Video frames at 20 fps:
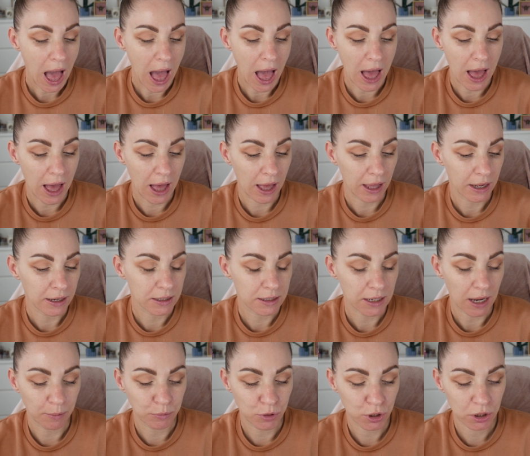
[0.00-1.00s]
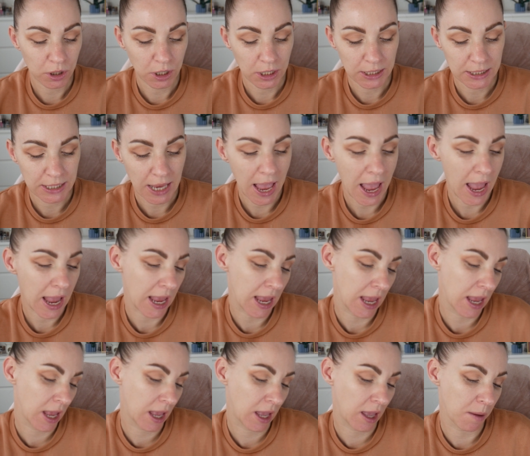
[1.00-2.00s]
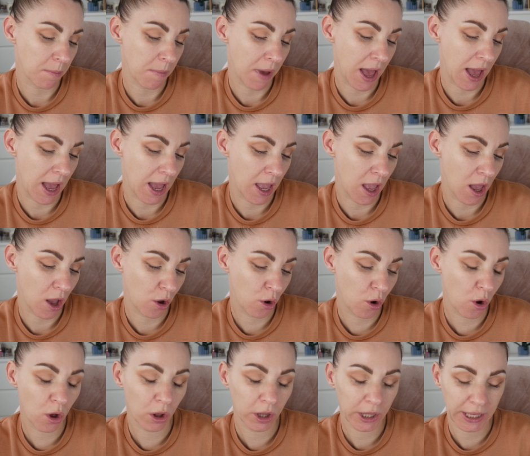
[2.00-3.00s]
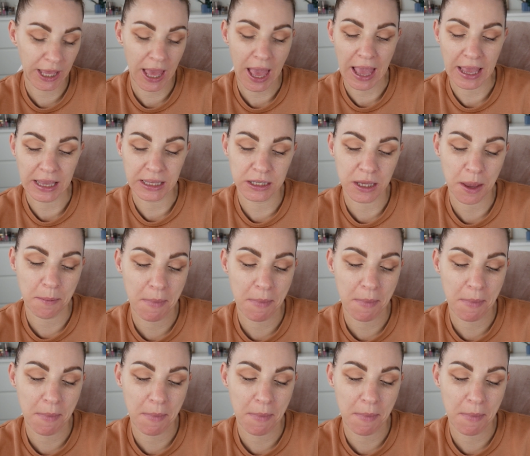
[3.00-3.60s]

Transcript: And I'm just going to take my colour case,